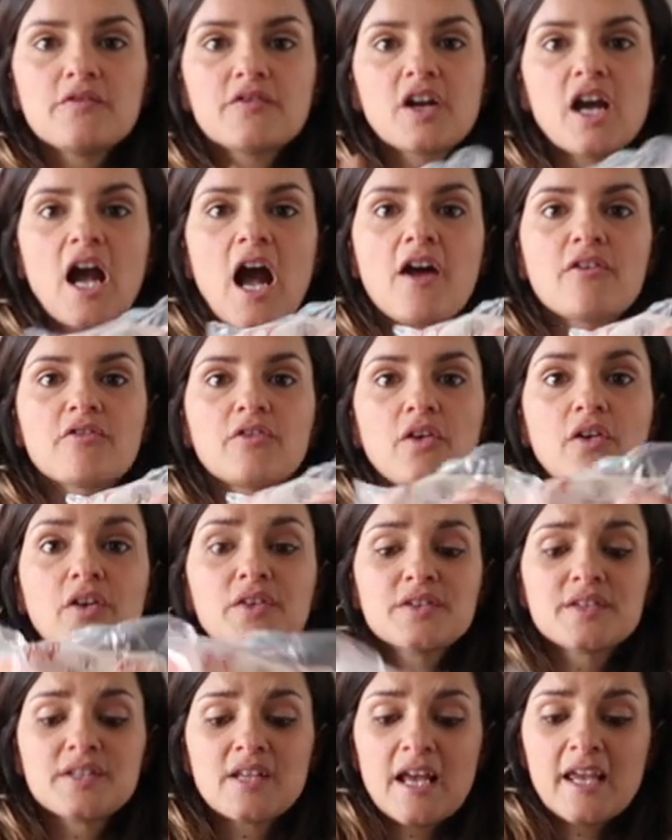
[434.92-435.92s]
of
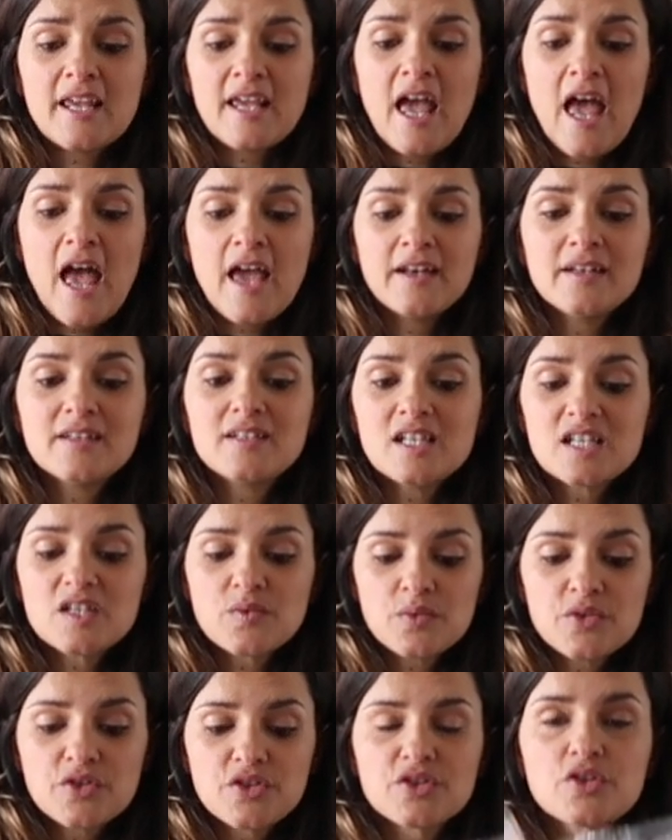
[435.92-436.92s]
carrots. Again, this
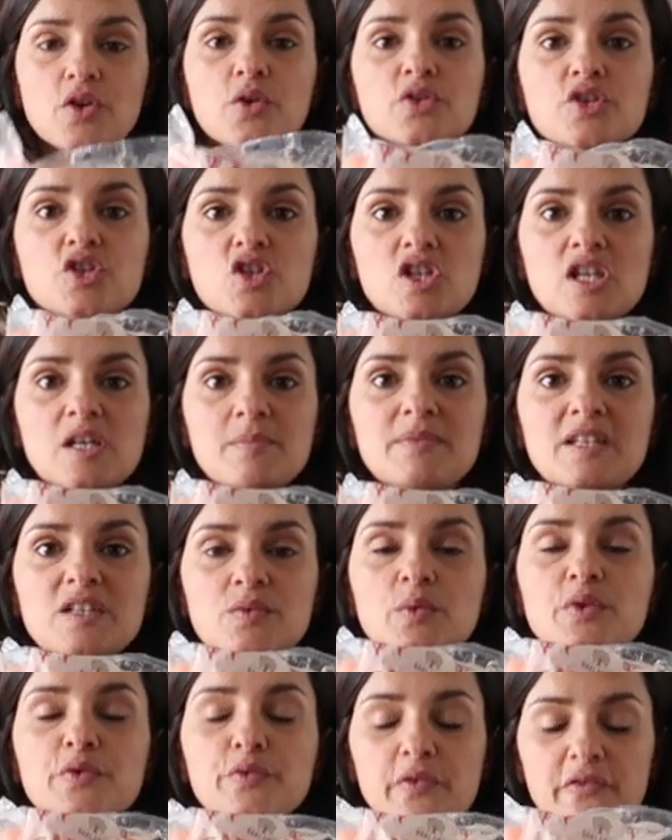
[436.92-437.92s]
was so cheap.
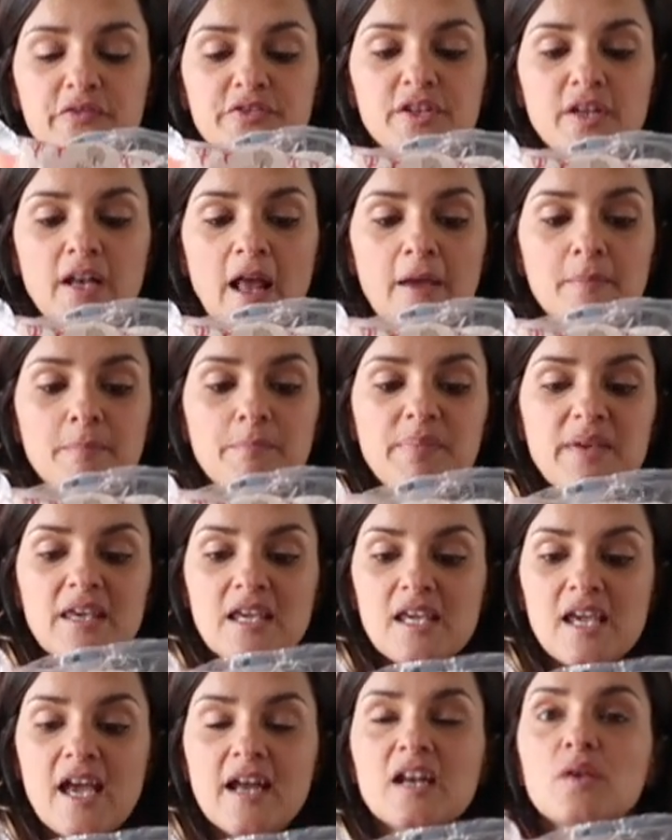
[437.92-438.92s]
This was
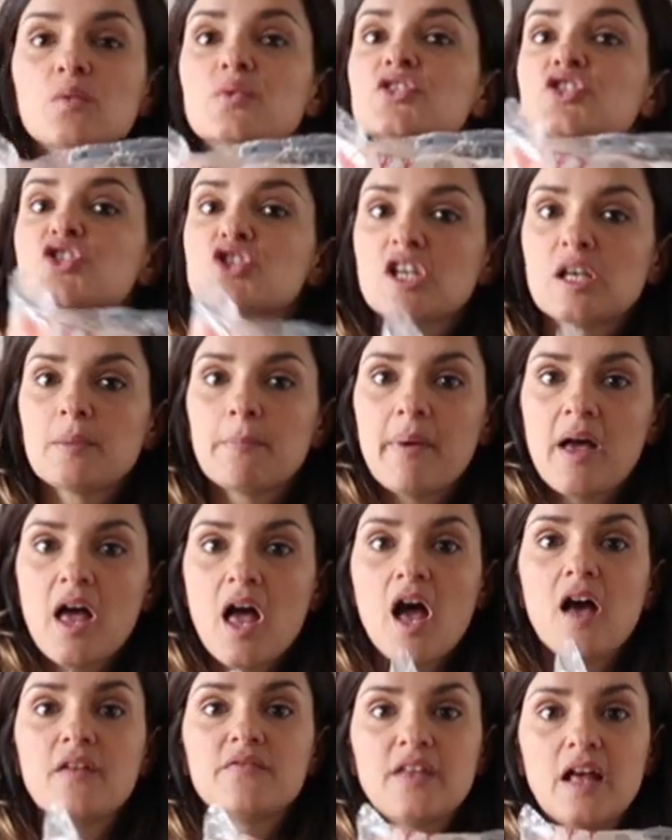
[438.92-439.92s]
59p, and it was
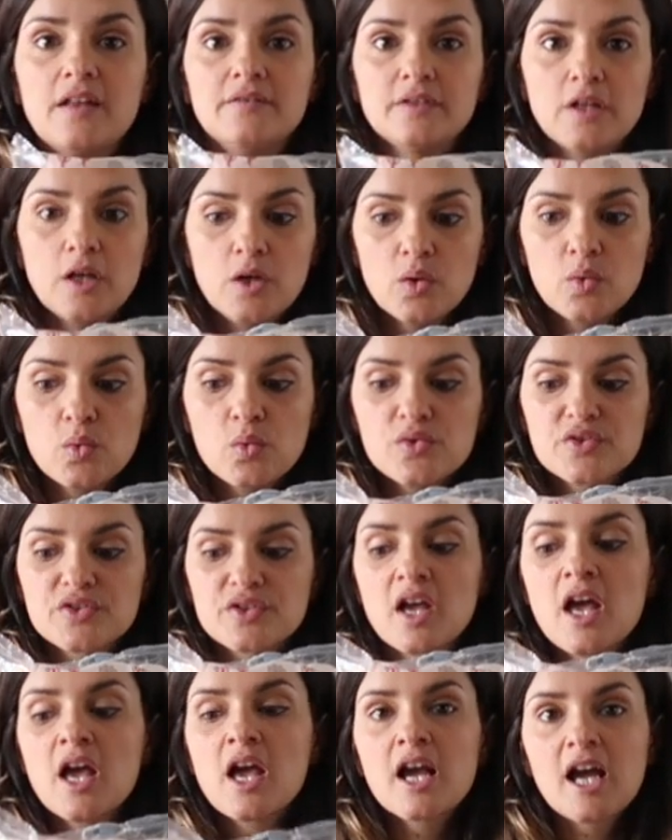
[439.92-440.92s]
cheaper than the
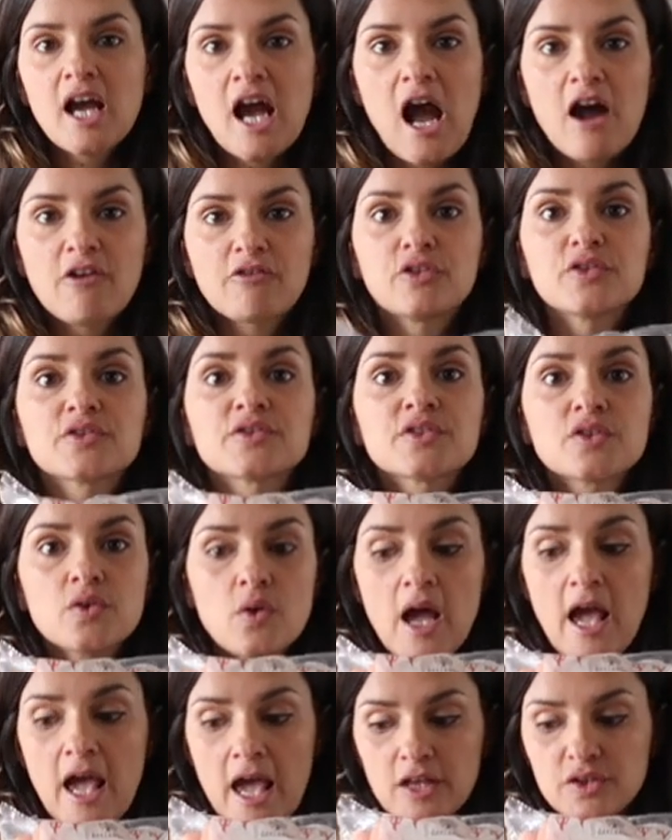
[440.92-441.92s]
loose carrots, so
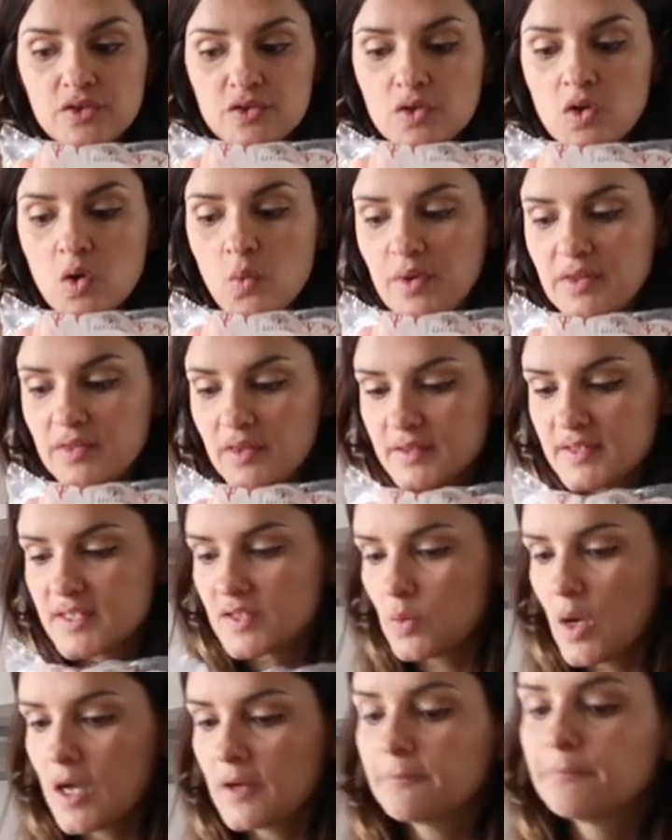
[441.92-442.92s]
I had to go with
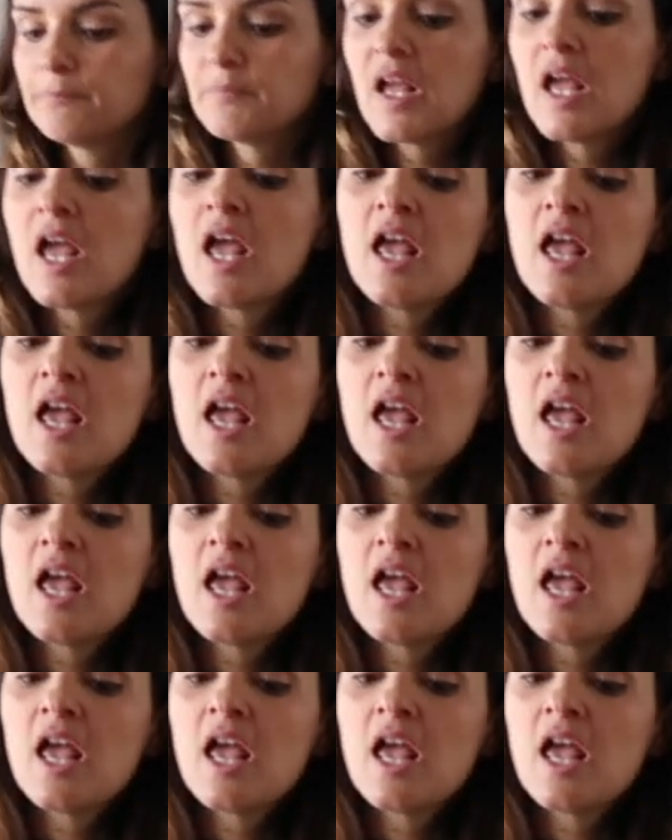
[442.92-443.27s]
this one.